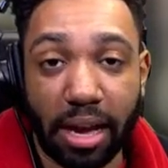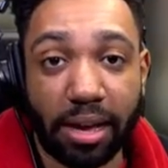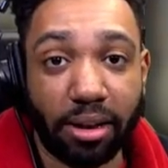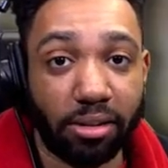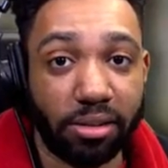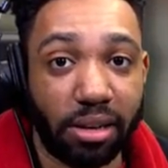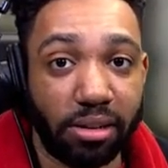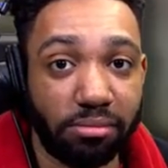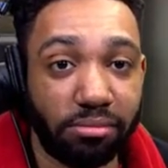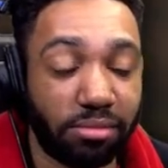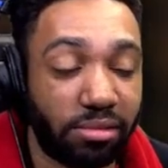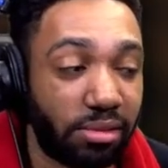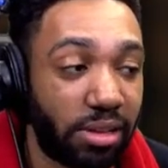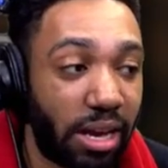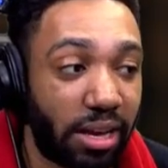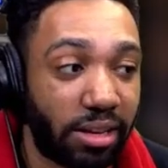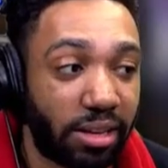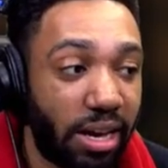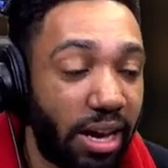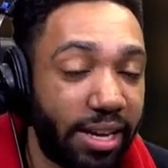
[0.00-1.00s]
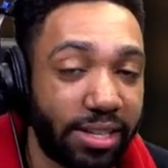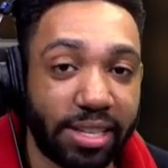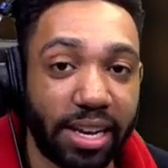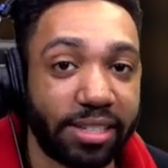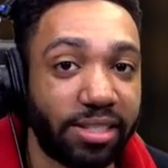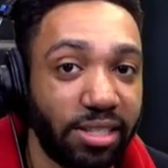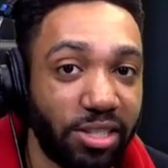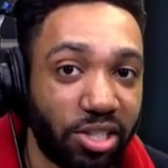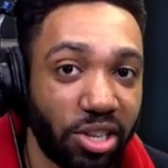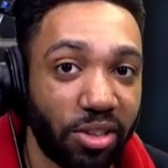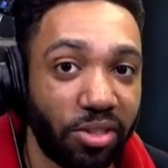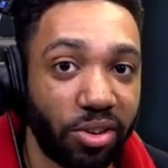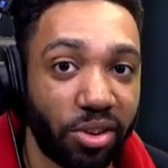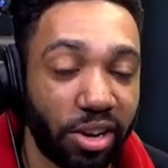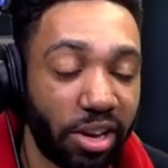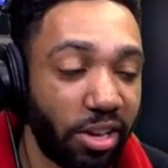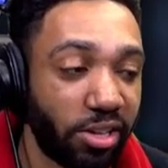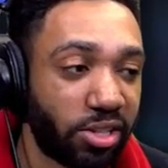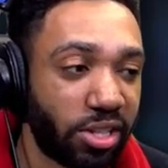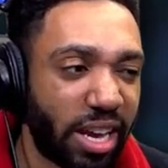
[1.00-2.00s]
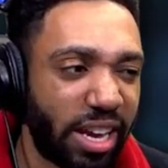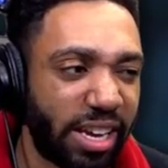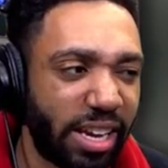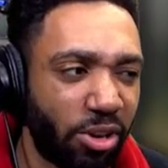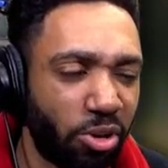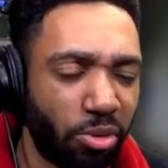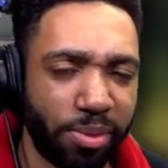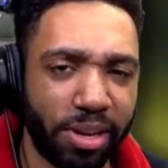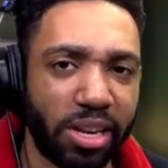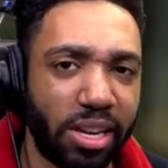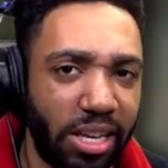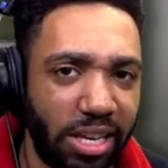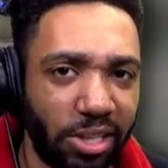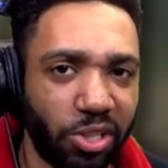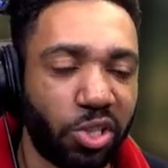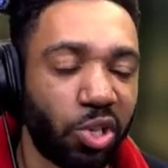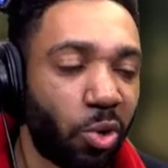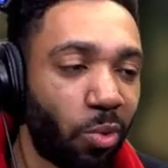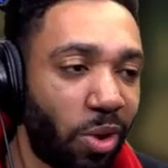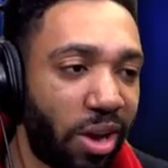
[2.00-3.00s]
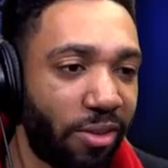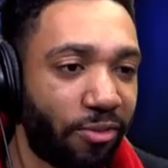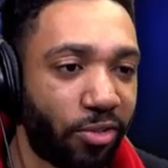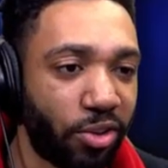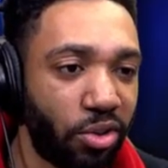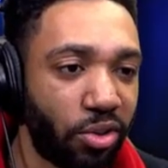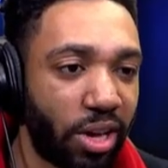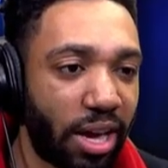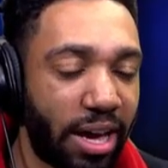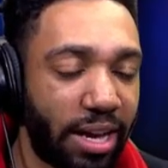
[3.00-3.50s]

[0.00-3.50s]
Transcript: i don't know contact each other it's like it'll be an easier way for you